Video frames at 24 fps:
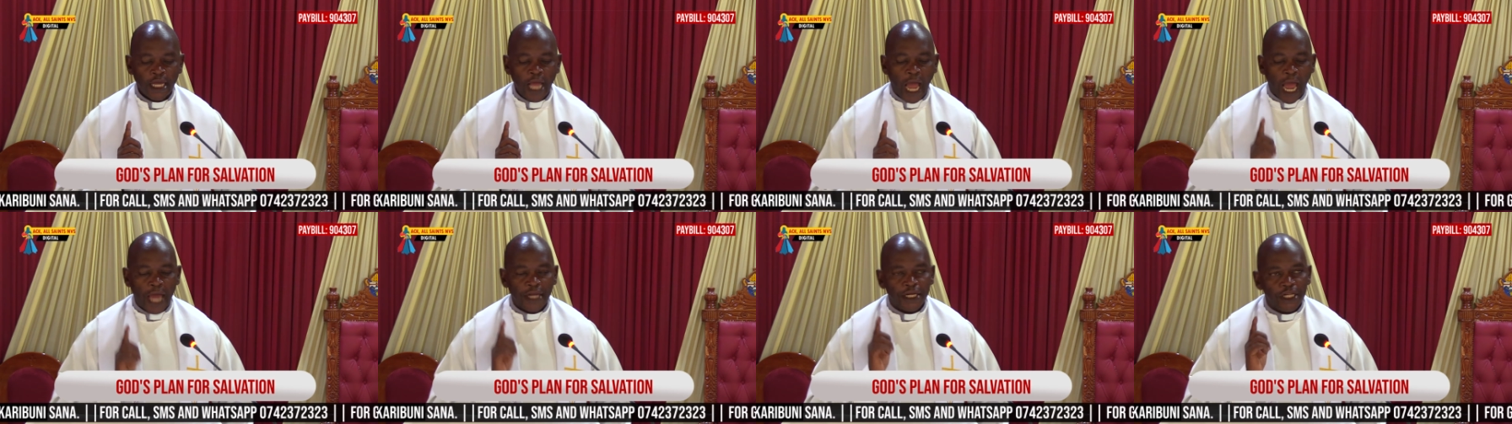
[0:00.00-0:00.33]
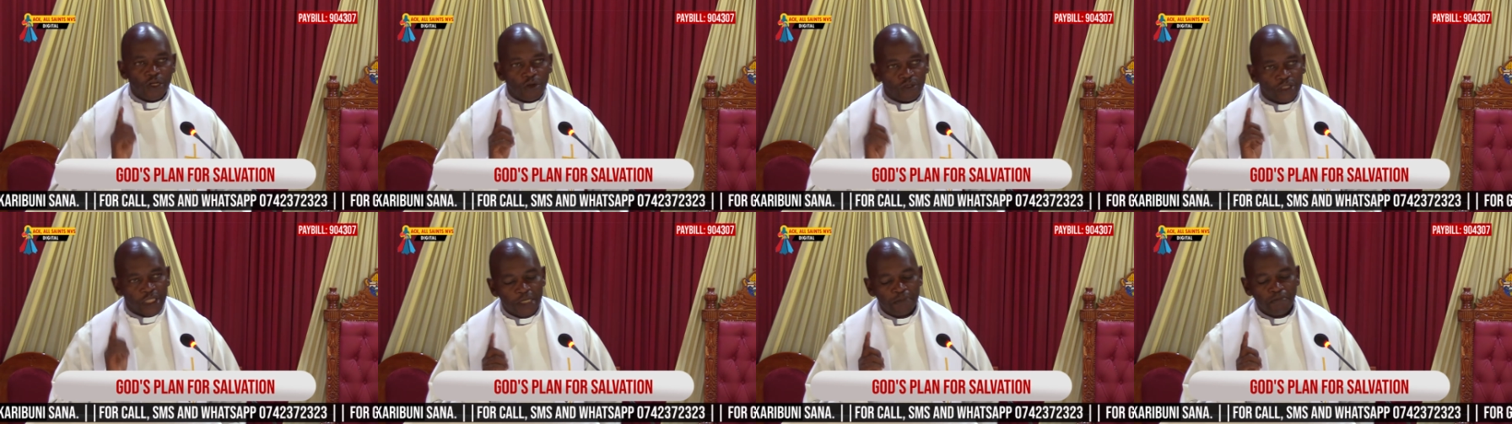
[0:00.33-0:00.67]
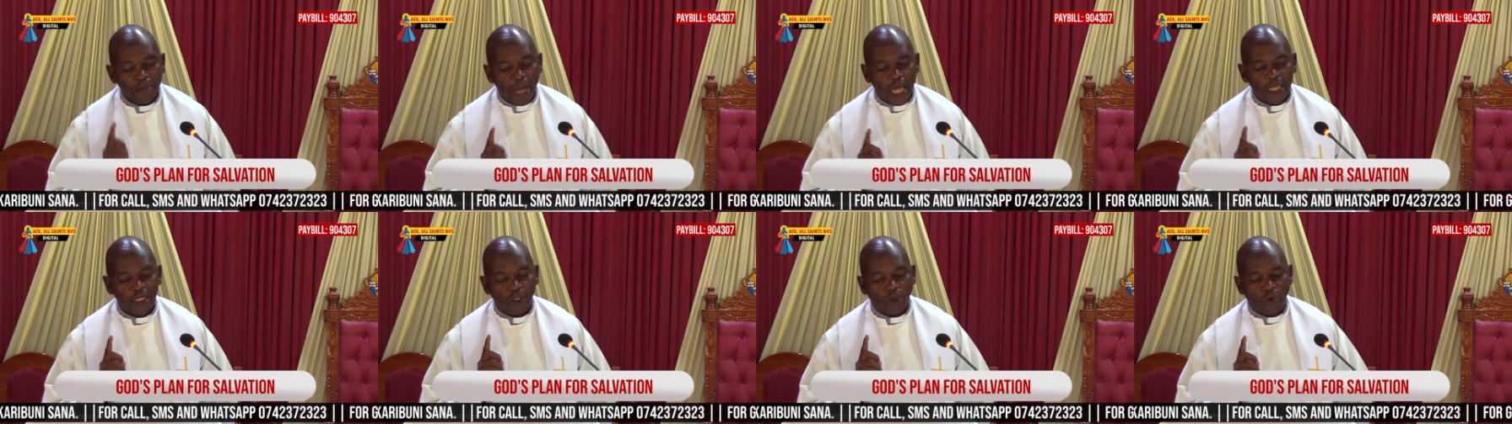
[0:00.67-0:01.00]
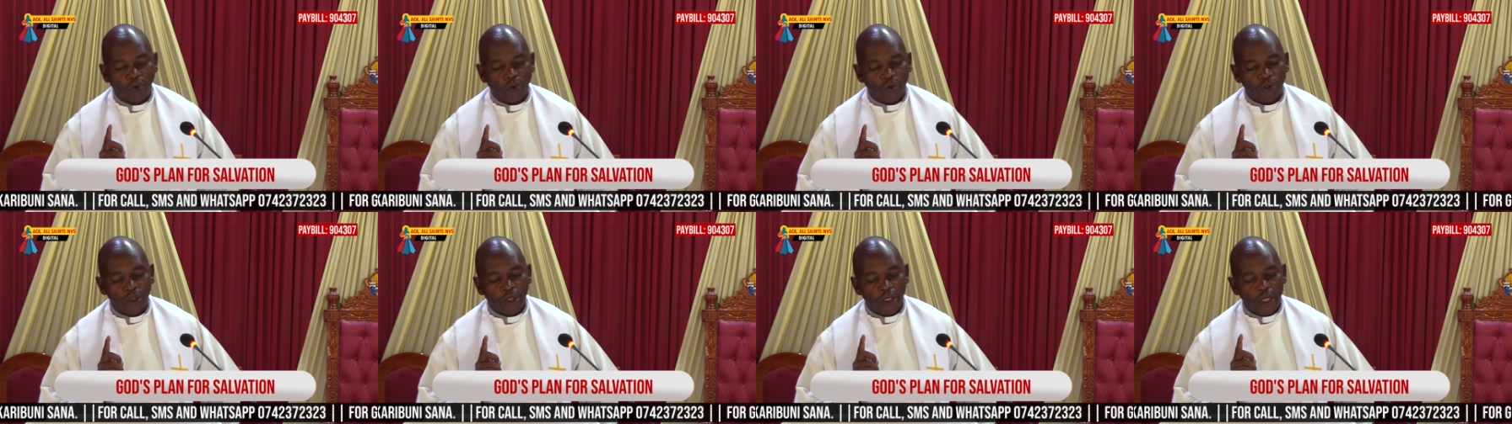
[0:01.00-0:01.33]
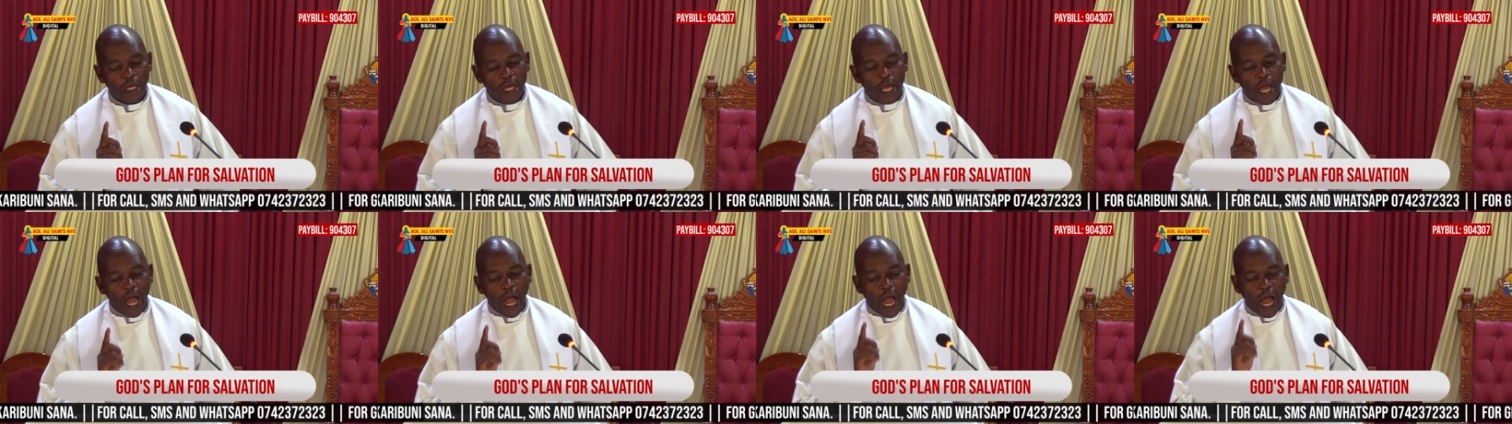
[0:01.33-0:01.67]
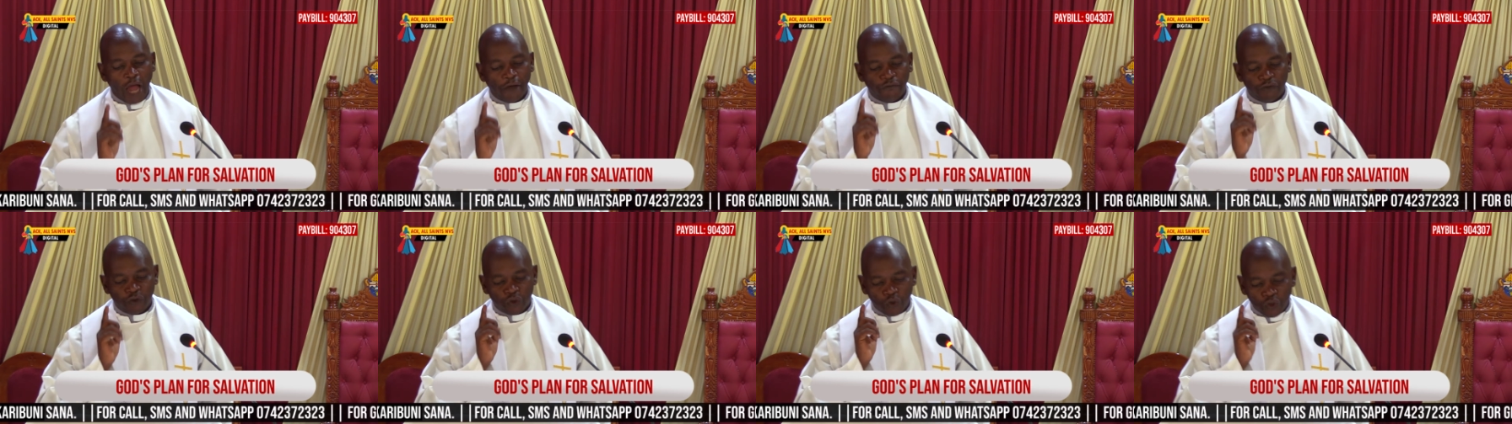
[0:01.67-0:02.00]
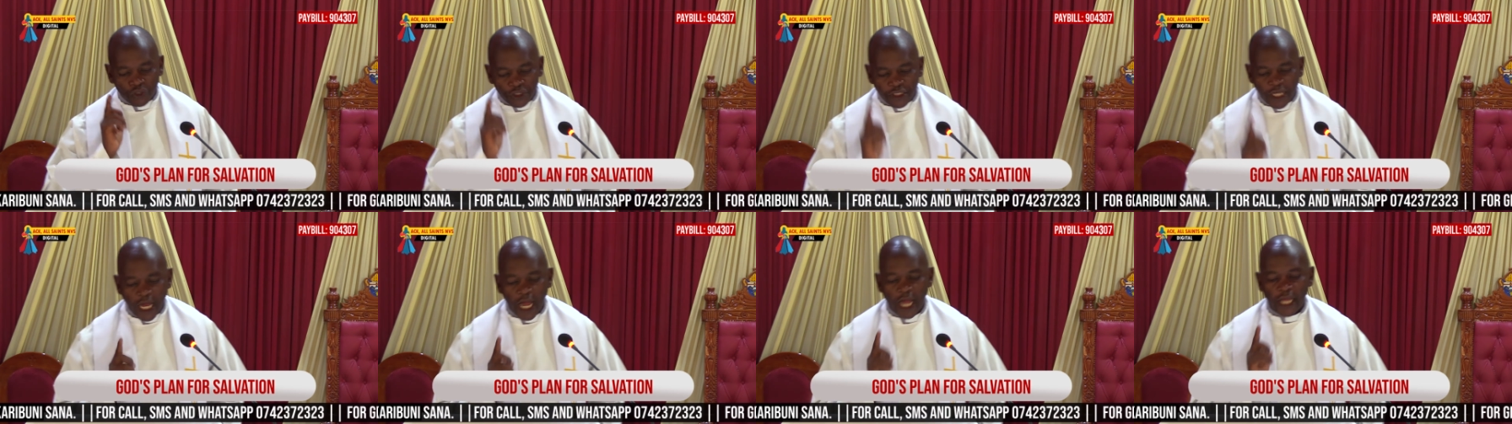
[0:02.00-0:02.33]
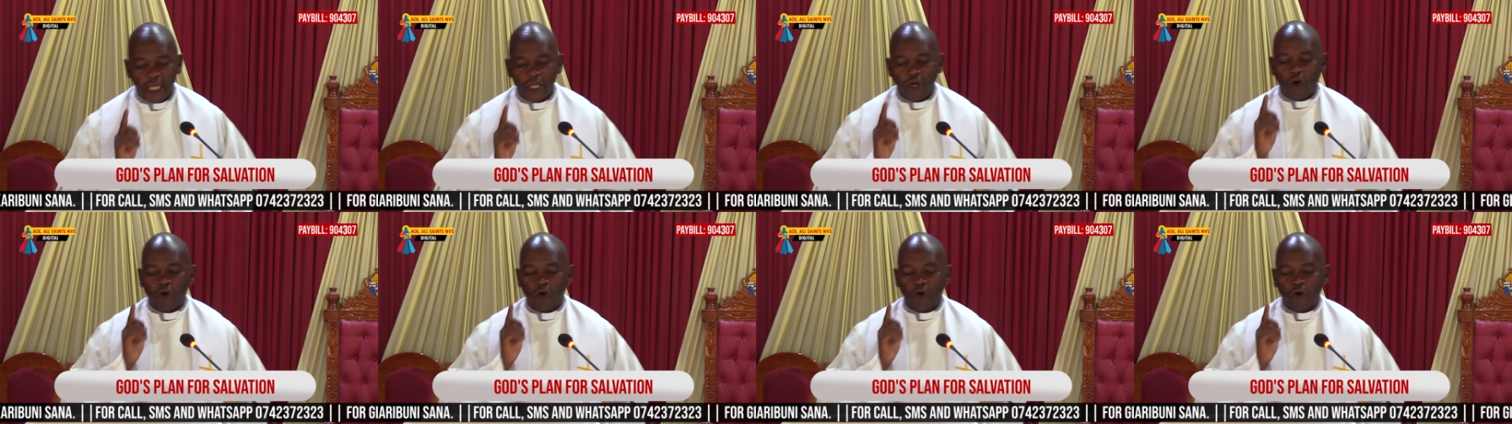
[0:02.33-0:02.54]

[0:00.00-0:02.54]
an innocent man could have to die